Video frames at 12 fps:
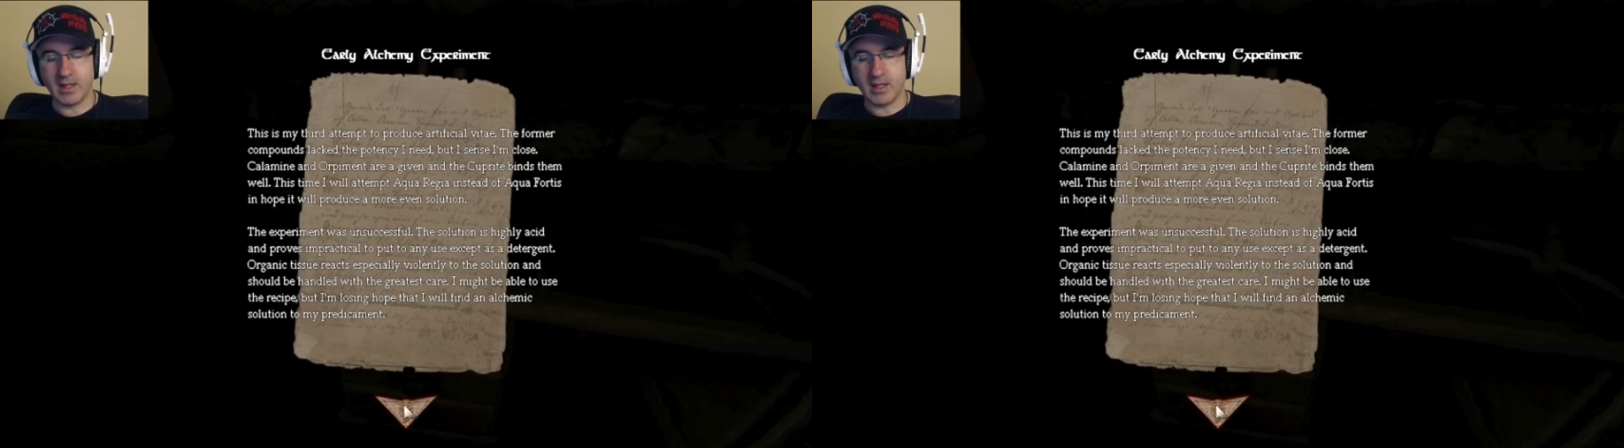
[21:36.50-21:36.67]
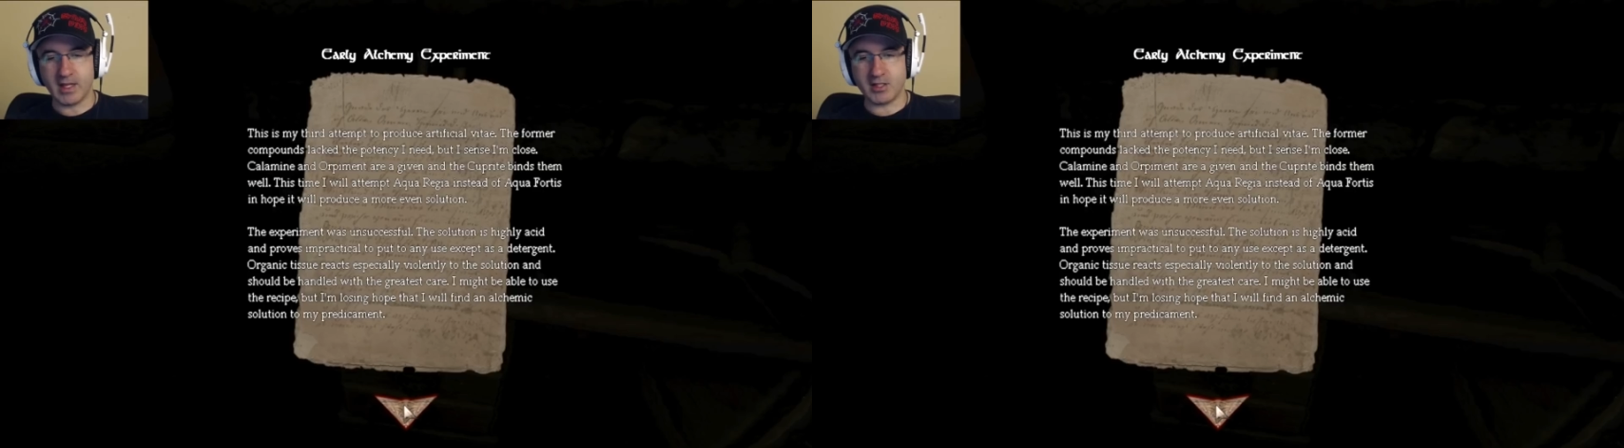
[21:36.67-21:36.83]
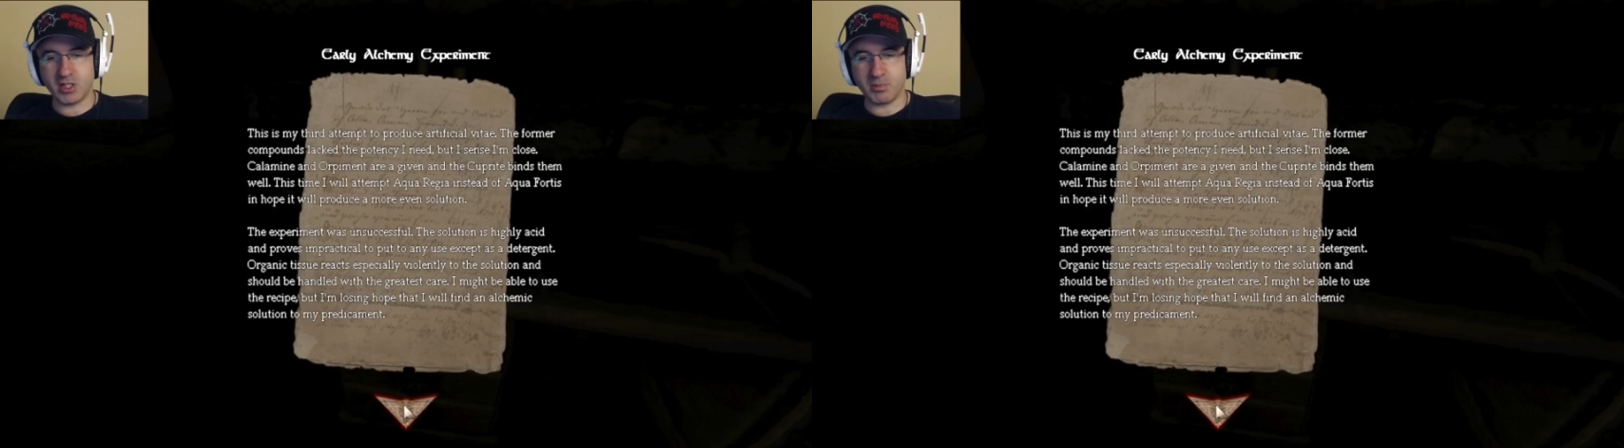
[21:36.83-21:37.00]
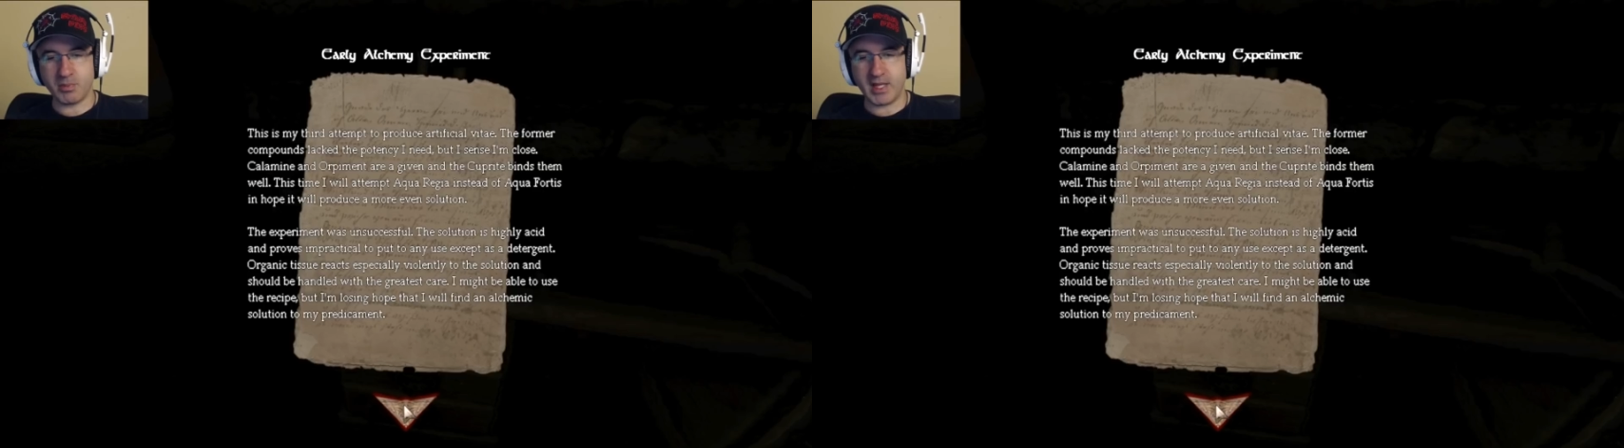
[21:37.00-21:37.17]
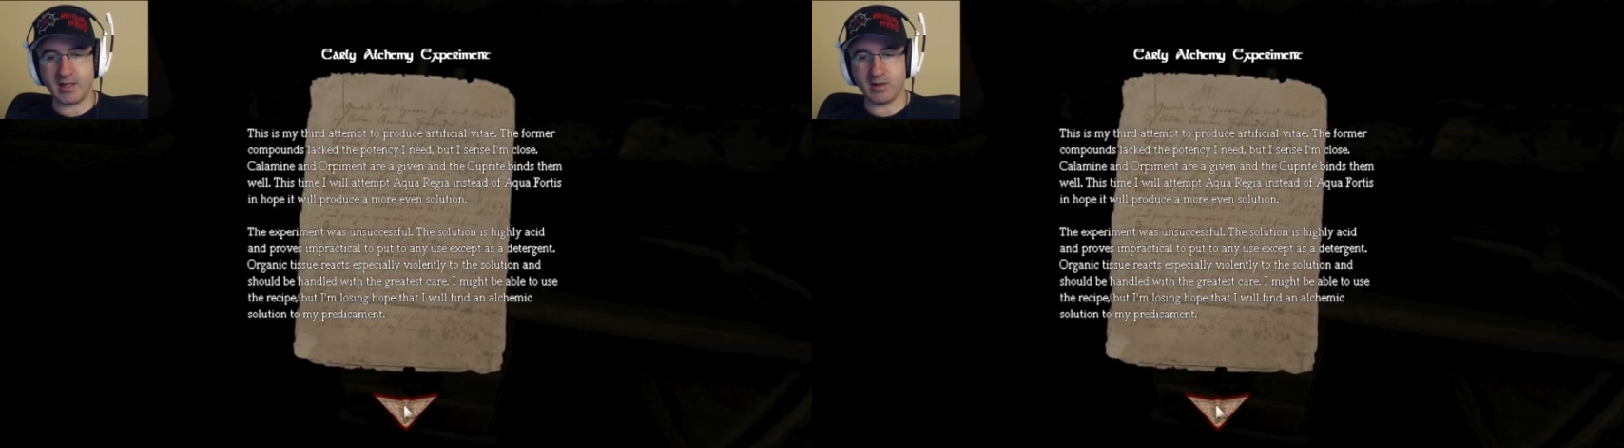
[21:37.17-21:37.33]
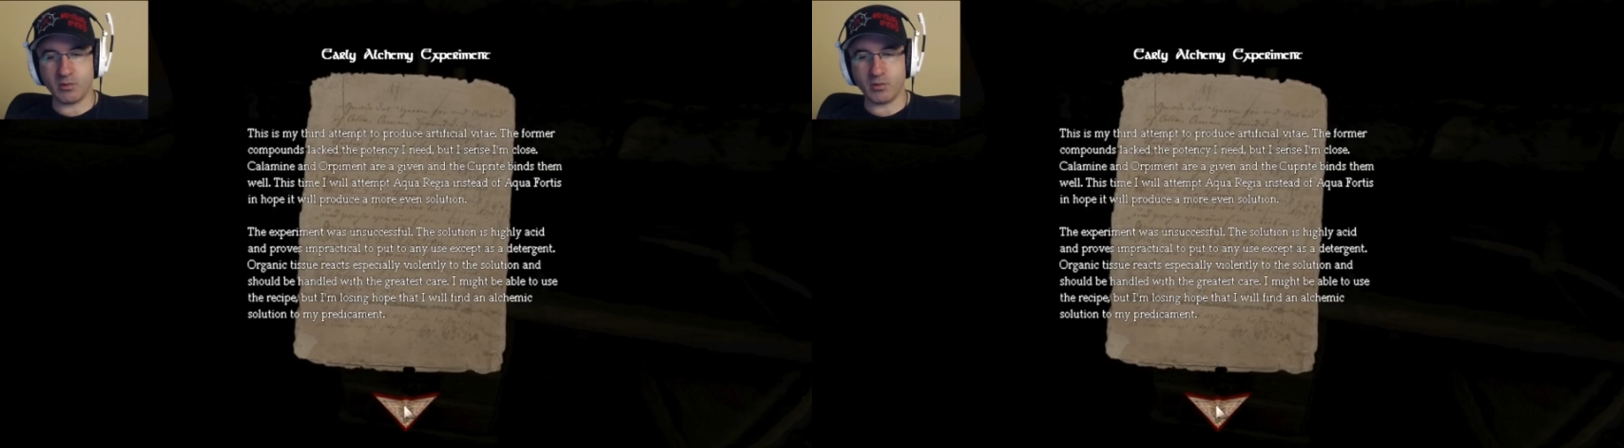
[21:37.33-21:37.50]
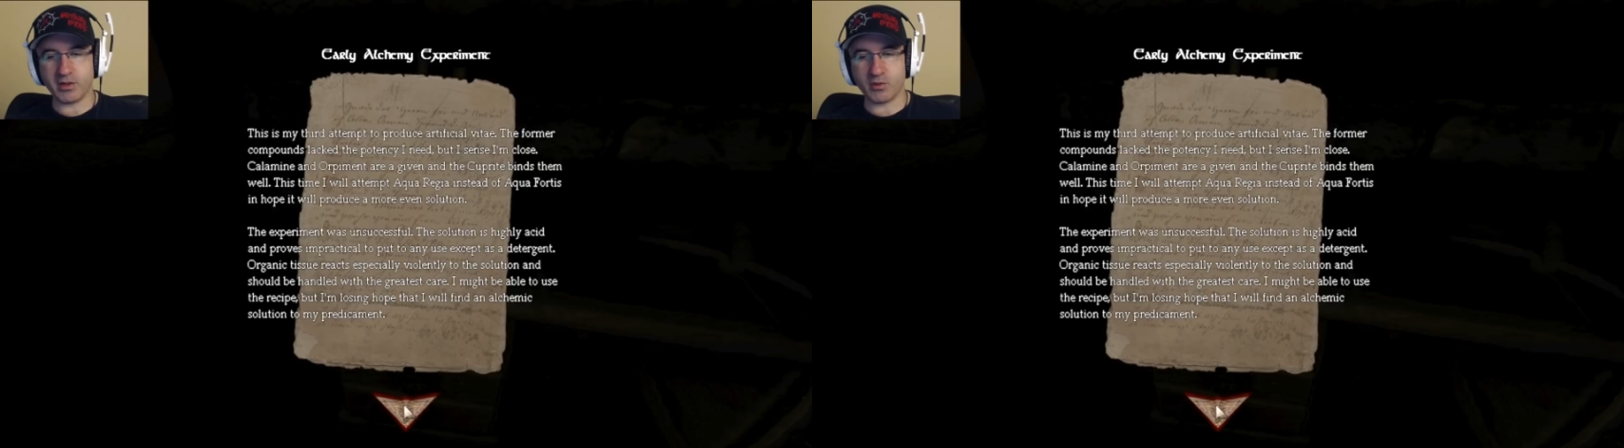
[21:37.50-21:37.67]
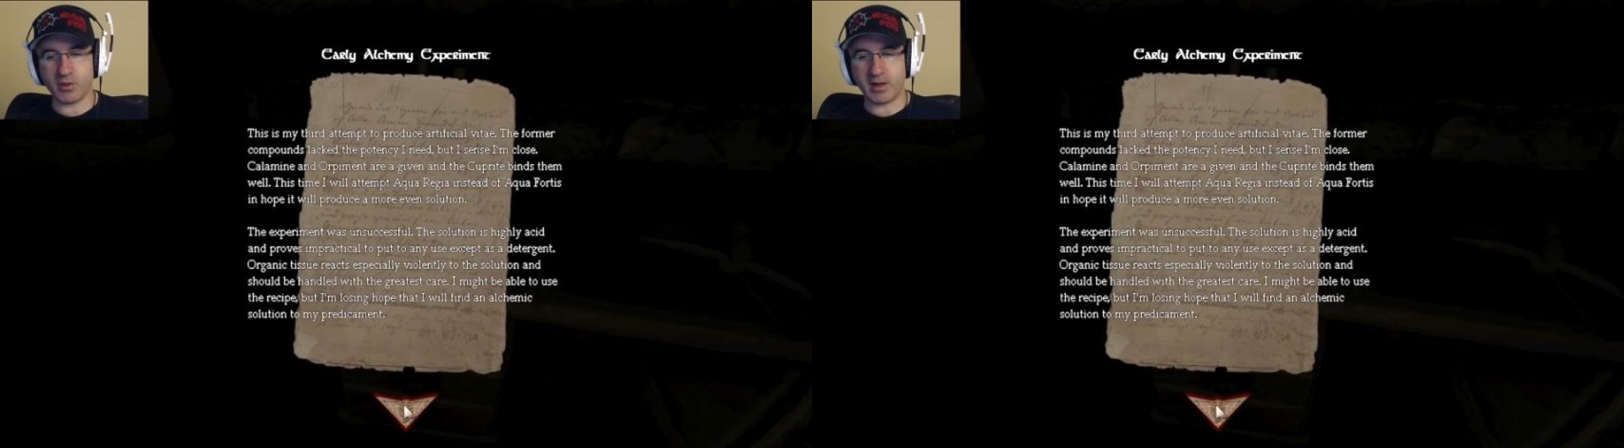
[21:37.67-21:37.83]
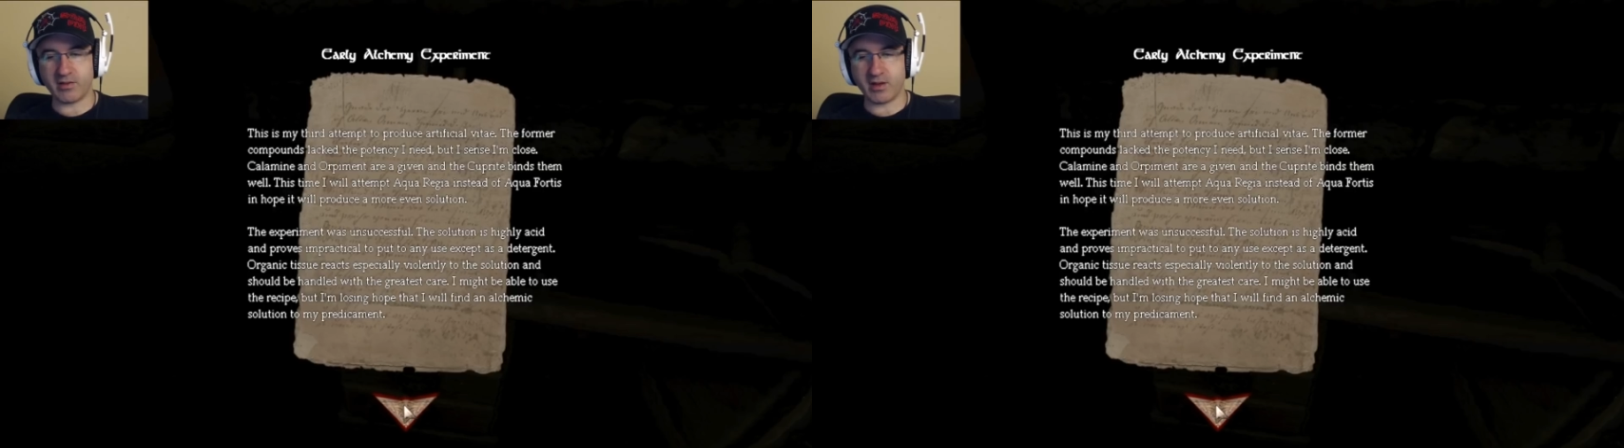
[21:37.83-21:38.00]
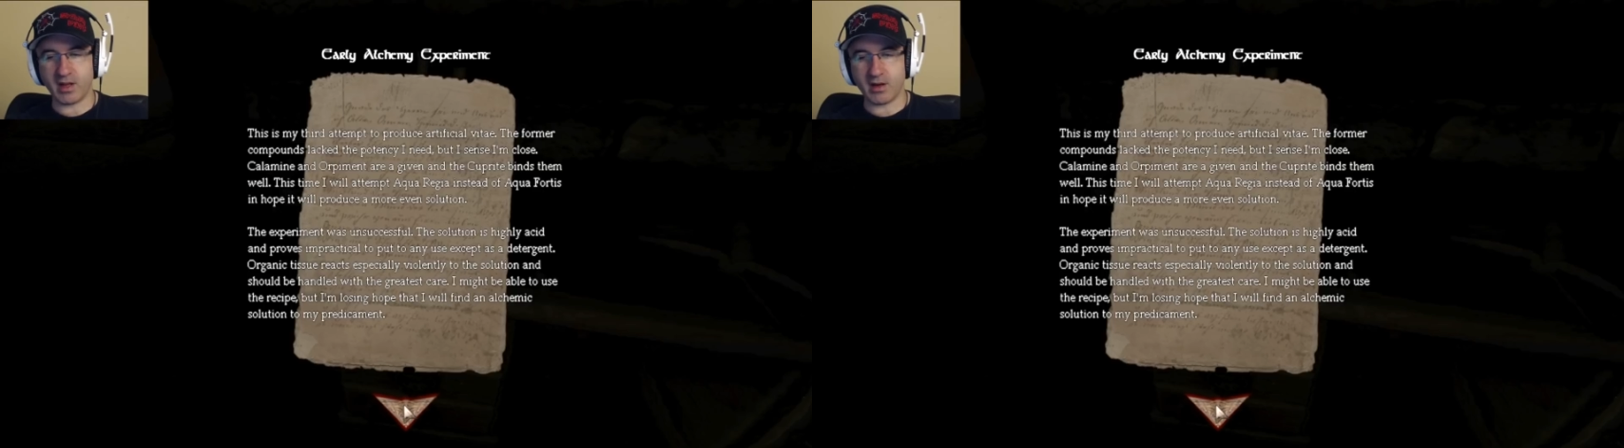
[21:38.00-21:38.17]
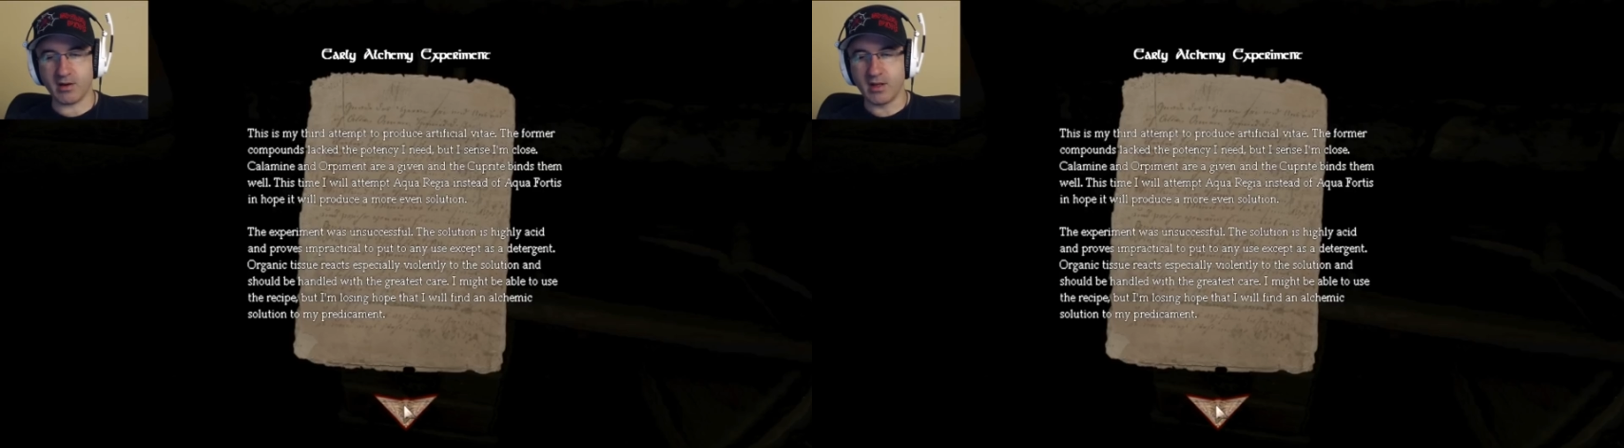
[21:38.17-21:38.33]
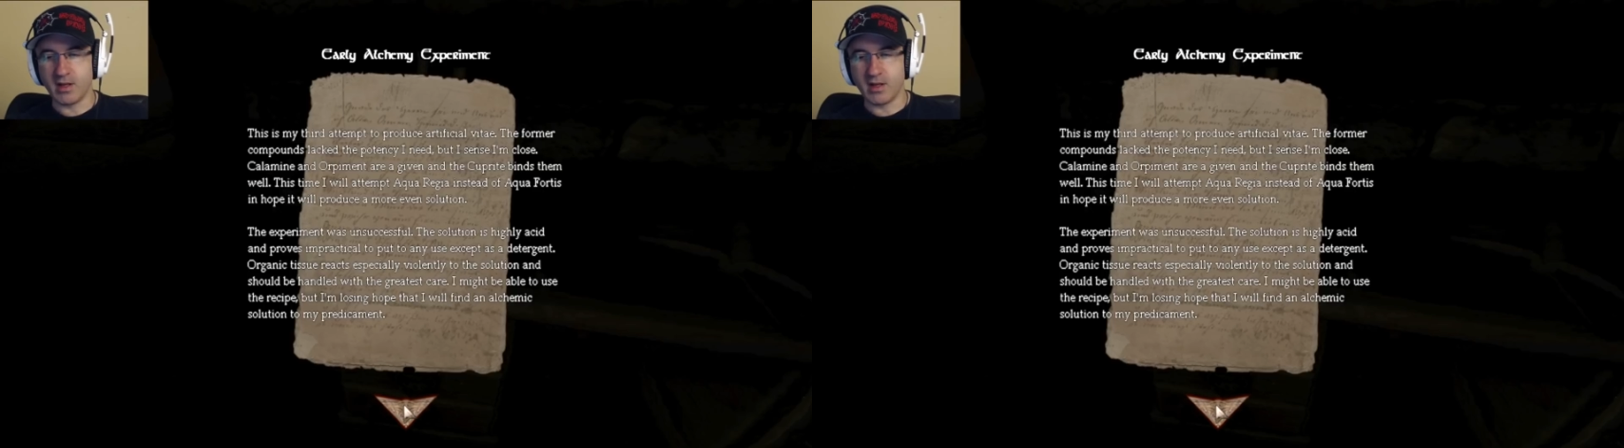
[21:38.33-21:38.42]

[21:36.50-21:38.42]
and should be handled with the greatest care.